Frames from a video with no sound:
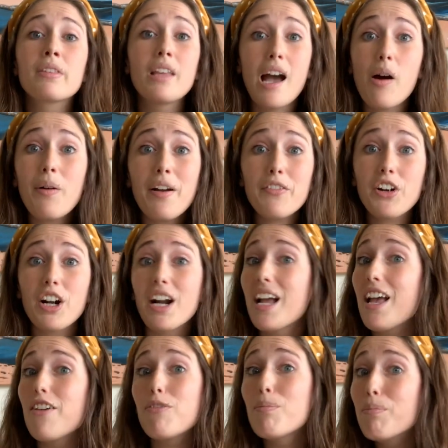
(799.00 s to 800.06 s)
However,
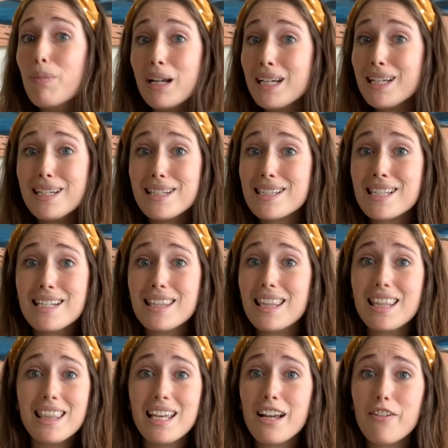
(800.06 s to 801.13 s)
if money isn't the
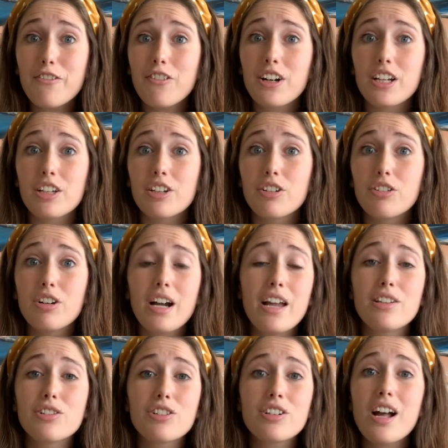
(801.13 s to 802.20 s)
thing for you
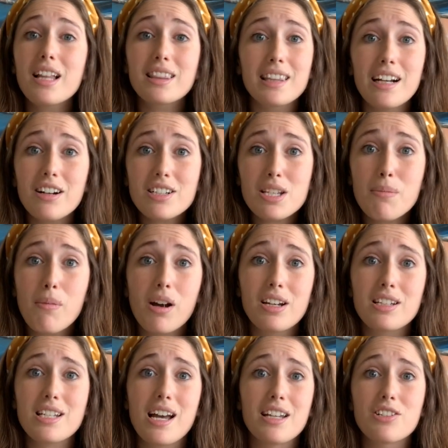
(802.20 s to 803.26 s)
and you're not there to
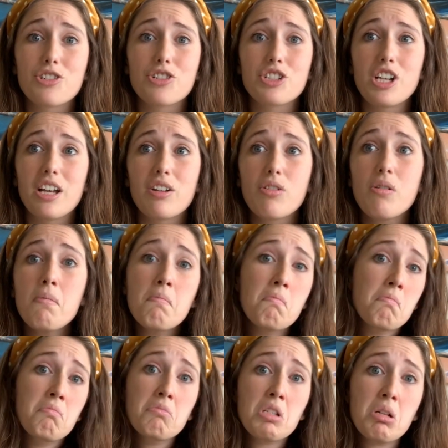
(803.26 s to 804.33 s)
monetize your channel,
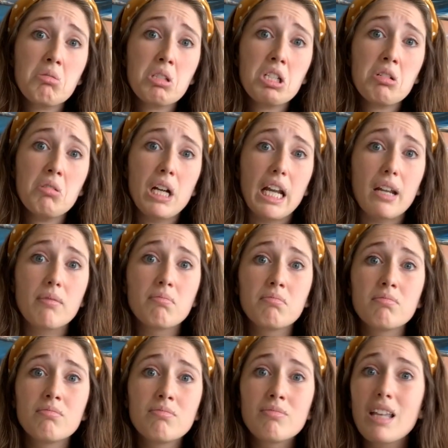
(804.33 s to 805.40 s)
don't do it.
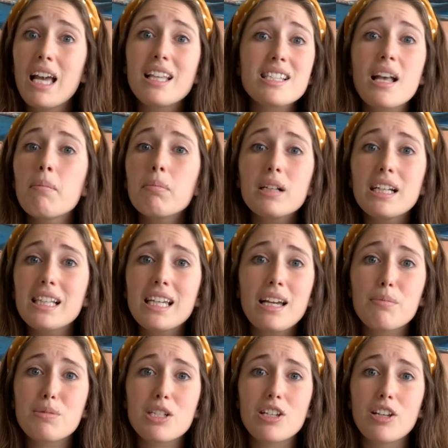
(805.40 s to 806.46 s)
It's completely
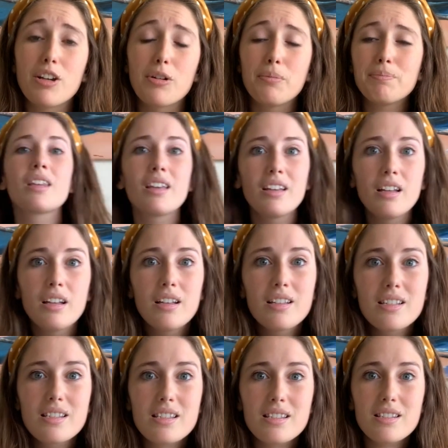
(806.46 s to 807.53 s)
up to you.
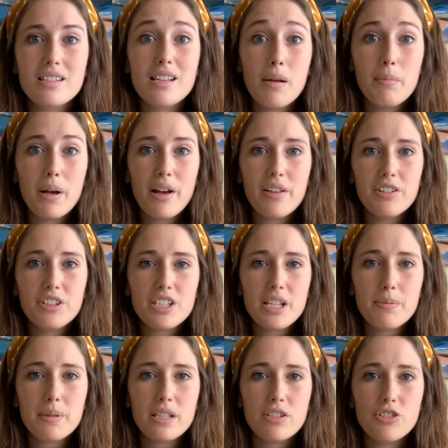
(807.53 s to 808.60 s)
Some other
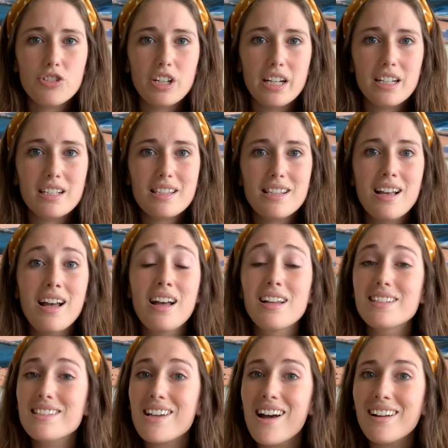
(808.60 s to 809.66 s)
tips and tricks.
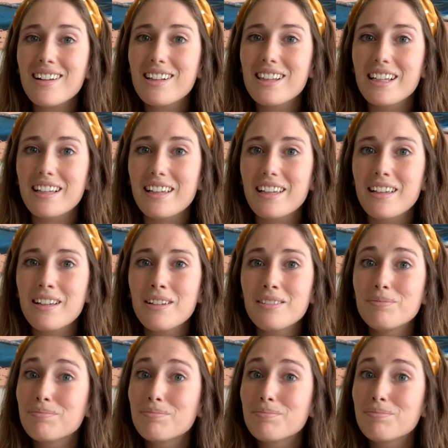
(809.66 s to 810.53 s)
Tongue clicking.